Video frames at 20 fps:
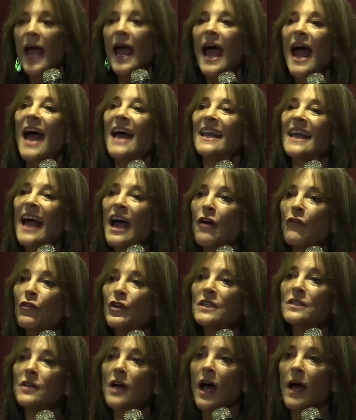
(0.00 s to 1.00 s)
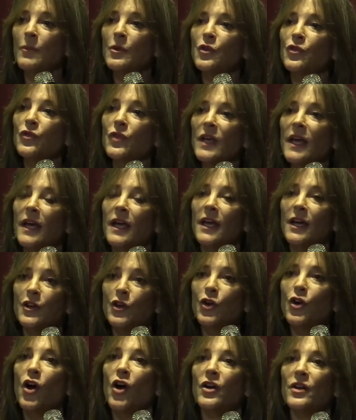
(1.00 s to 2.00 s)
And every time you see a
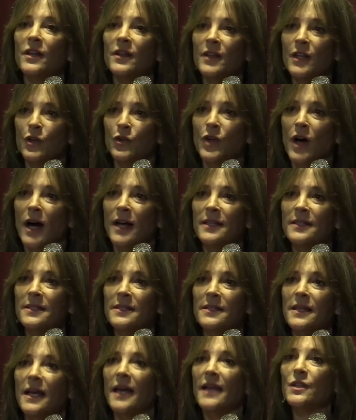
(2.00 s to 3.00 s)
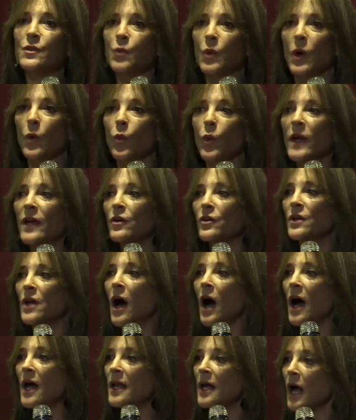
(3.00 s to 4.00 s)
kindergarten in the United States where we are
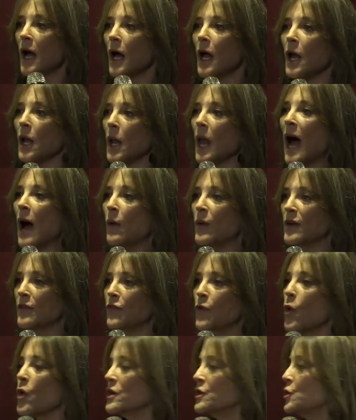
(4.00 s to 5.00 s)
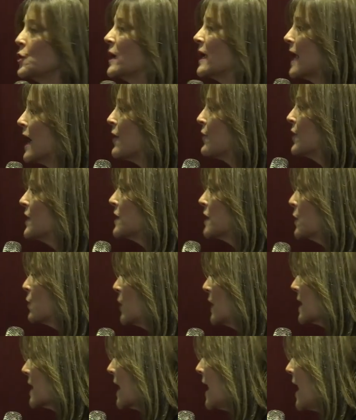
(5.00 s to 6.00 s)
not allowing for and doing everything we
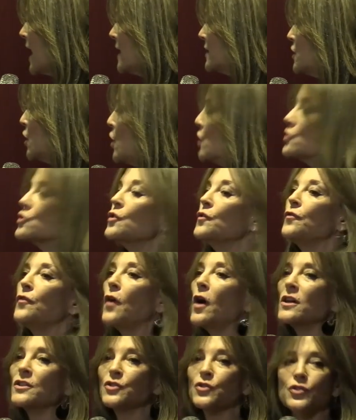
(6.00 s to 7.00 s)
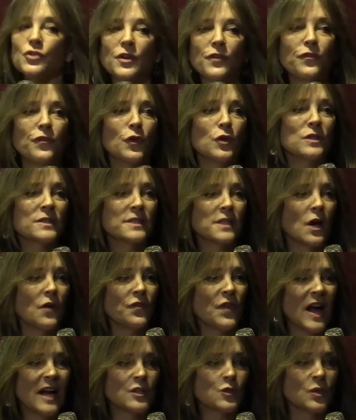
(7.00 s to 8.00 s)
can to foster the full
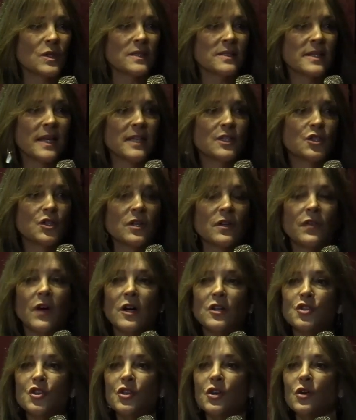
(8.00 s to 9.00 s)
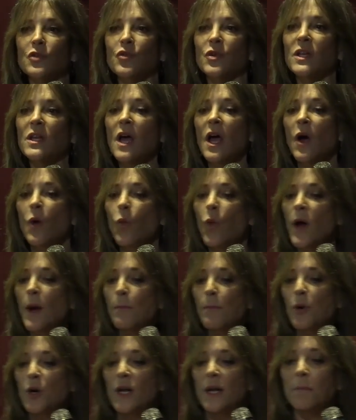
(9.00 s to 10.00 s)
self-actualization of our children, we're
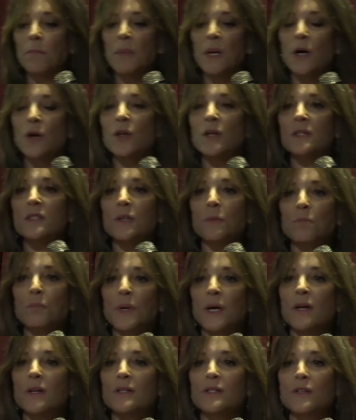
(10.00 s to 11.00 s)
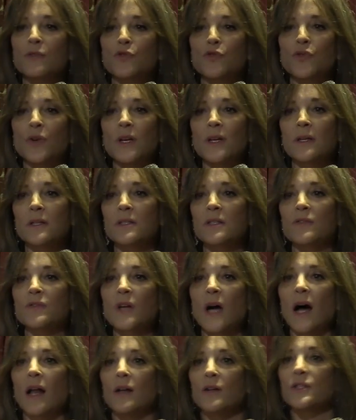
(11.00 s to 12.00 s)
putting millions and billions of trillions of
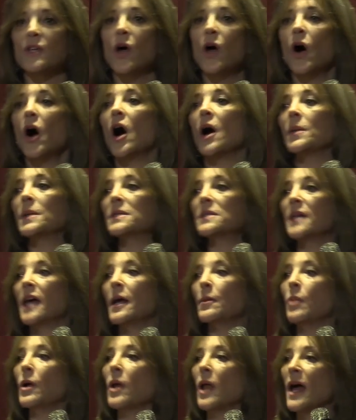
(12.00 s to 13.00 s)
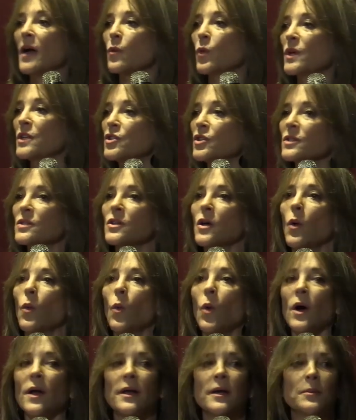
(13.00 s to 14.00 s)
dollars on the table like we just don't
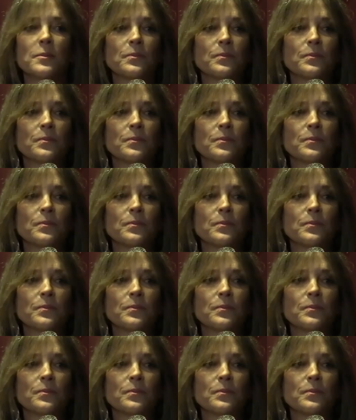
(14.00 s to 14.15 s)
want it.